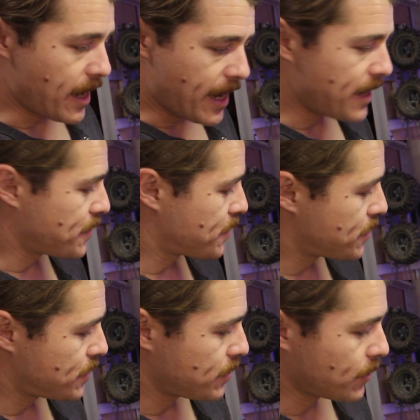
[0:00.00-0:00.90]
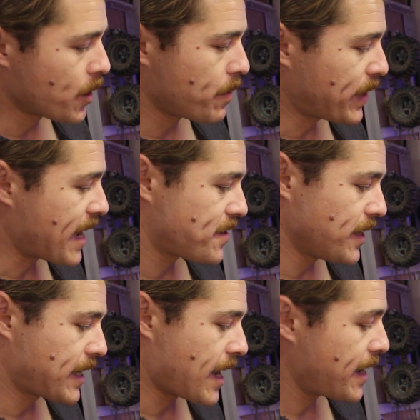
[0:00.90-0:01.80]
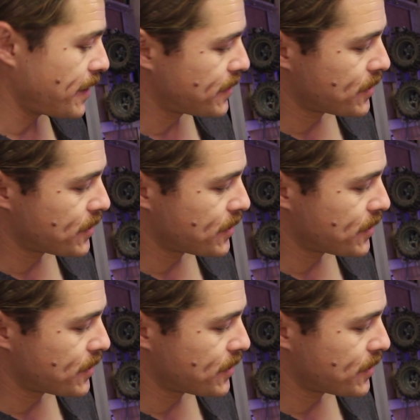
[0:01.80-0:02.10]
It's got a plastic case,